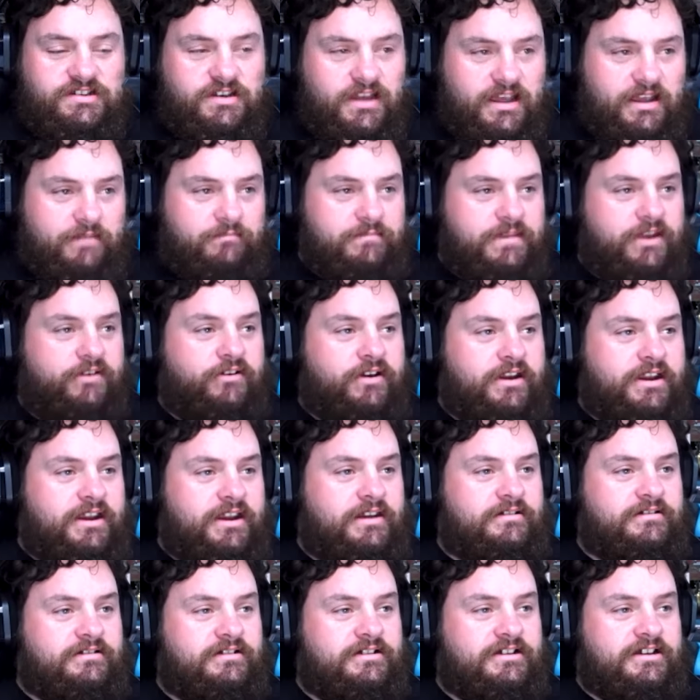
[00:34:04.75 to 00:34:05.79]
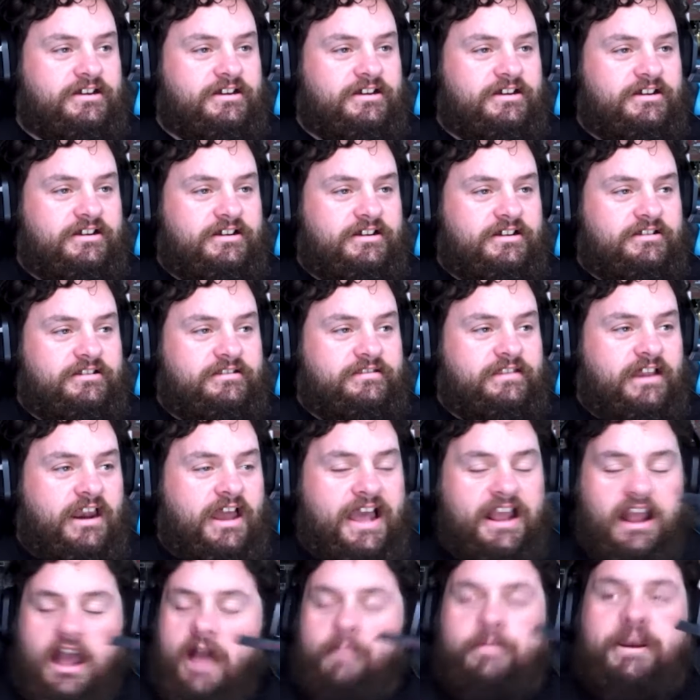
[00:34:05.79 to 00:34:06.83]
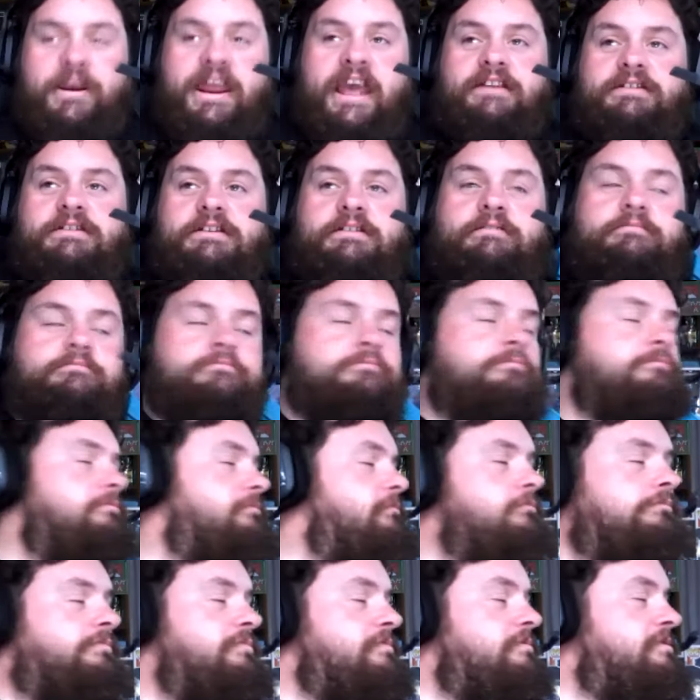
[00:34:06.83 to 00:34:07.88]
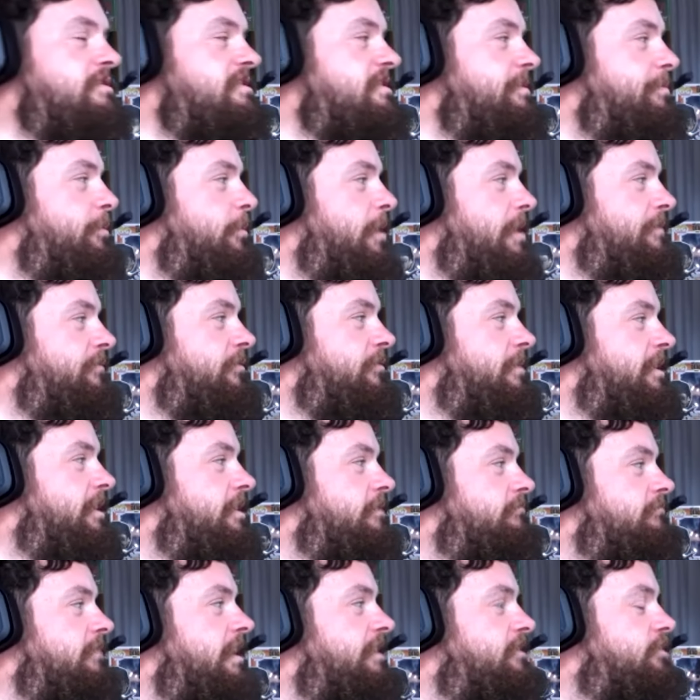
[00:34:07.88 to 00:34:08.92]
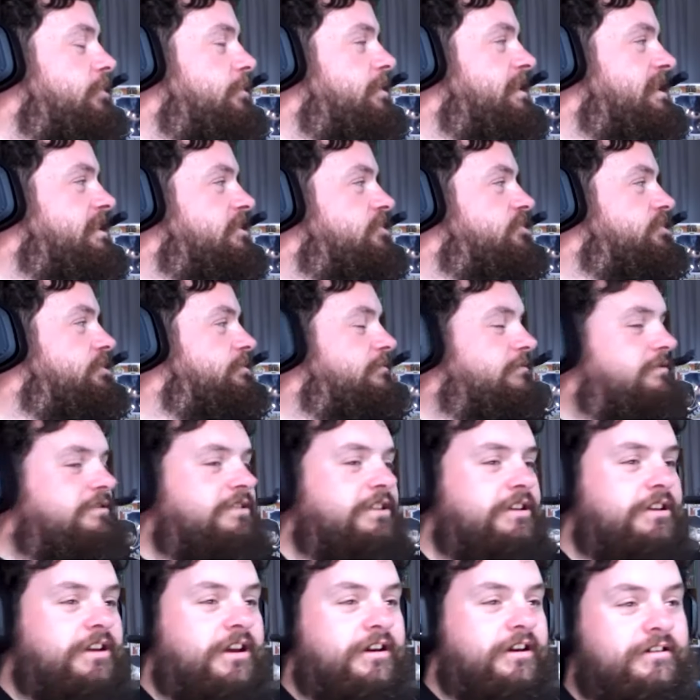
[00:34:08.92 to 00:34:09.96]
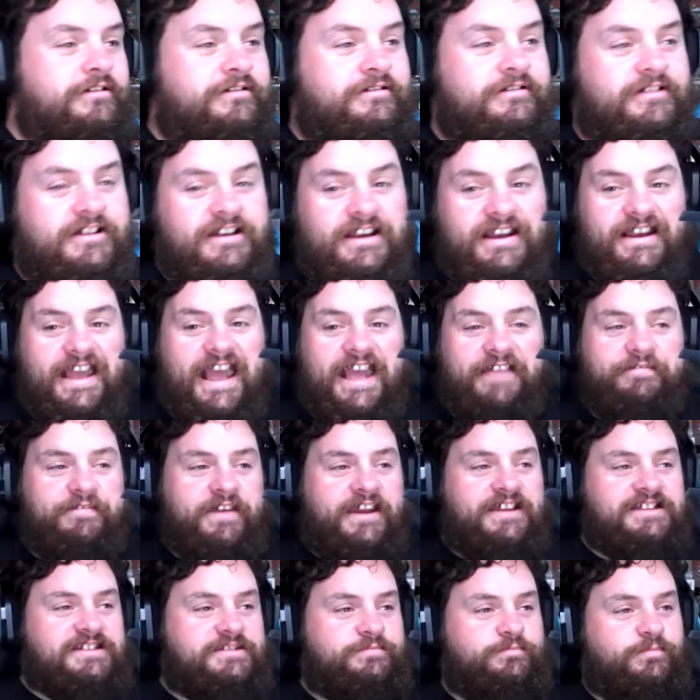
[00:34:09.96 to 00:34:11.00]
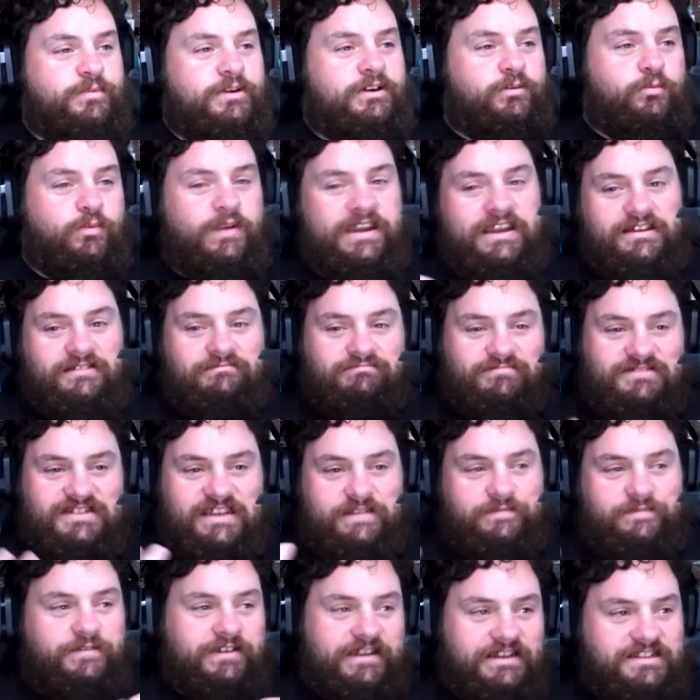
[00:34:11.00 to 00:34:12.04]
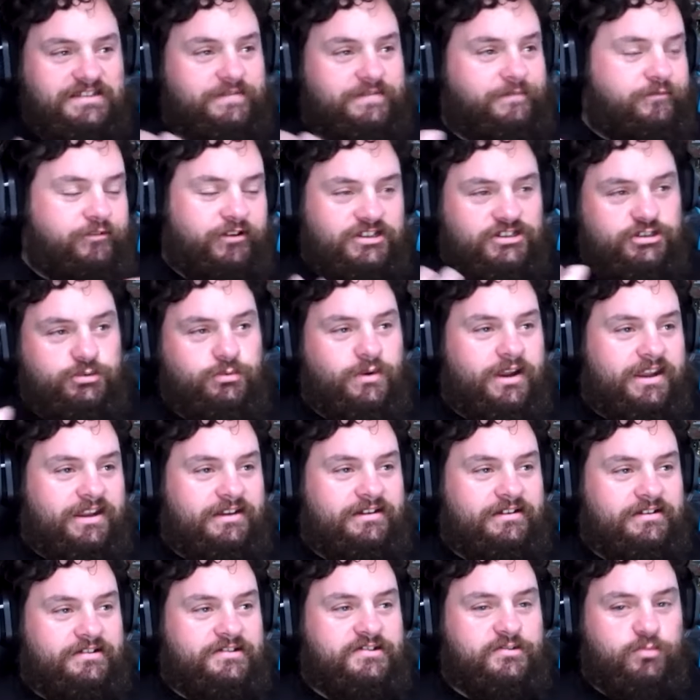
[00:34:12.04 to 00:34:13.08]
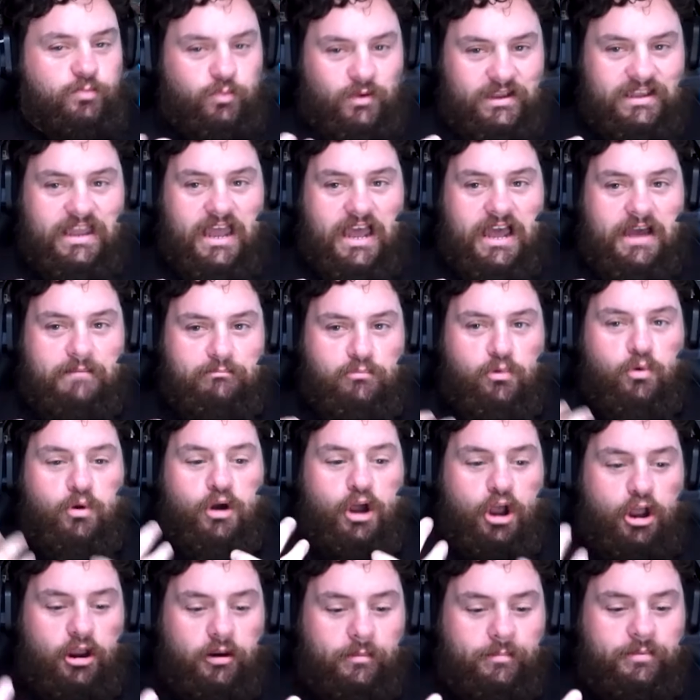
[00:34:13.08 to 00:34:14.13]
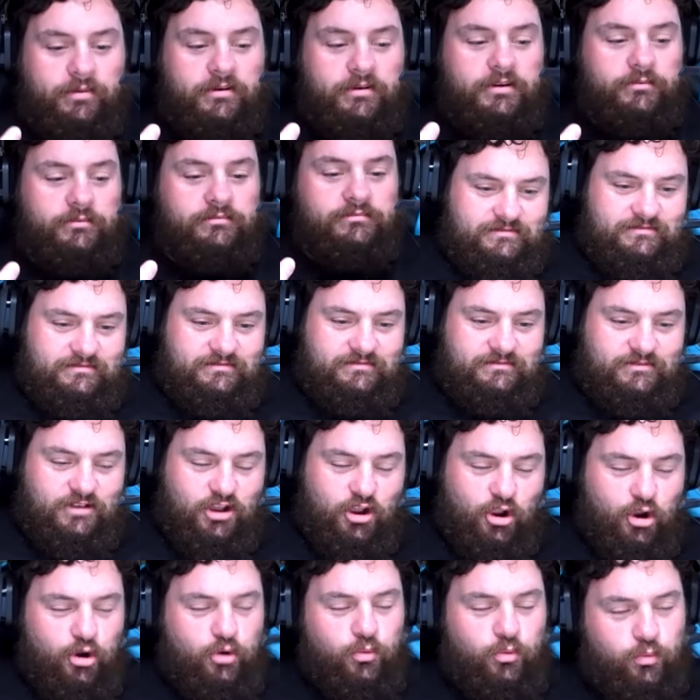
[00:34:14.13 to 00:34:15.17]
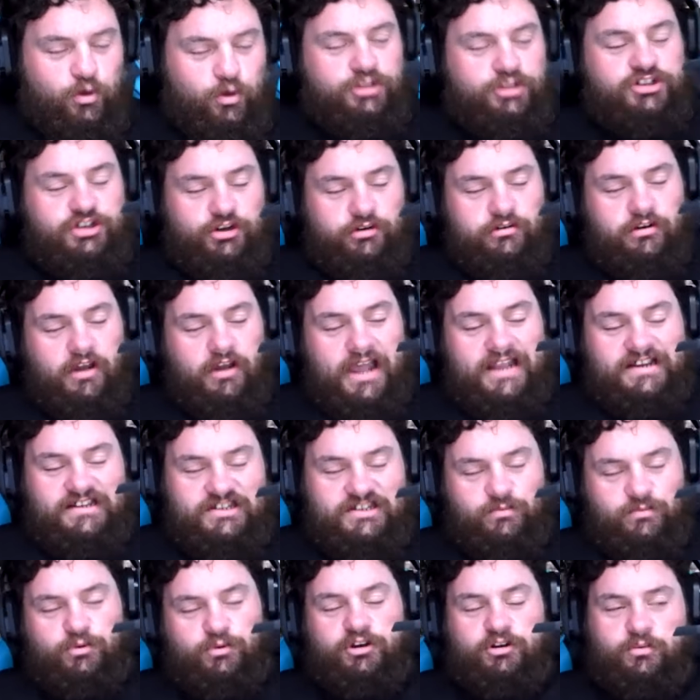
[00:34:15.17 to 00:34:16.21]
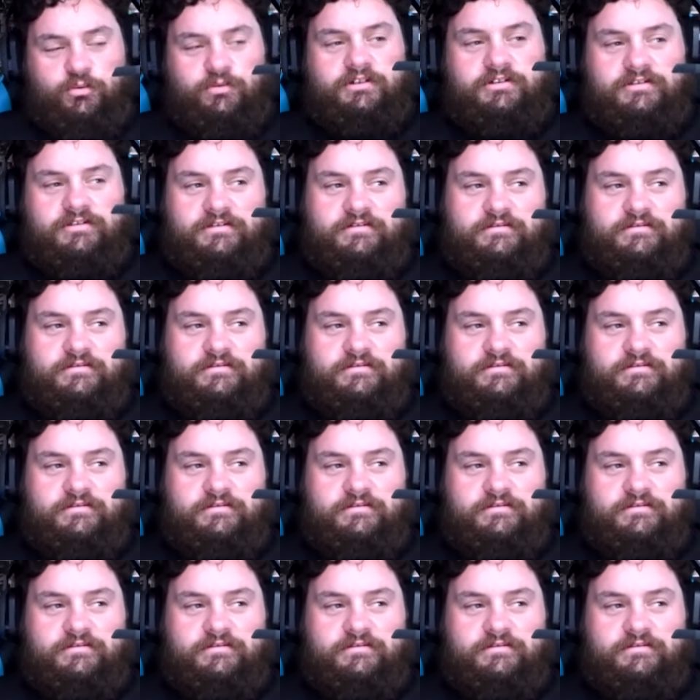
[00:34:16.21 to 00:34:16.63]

like America, they're like, I'm an actor. Step away from me. I don't need you, you know? And that's where we definitely differentiate is we are more open and who would you like to work with?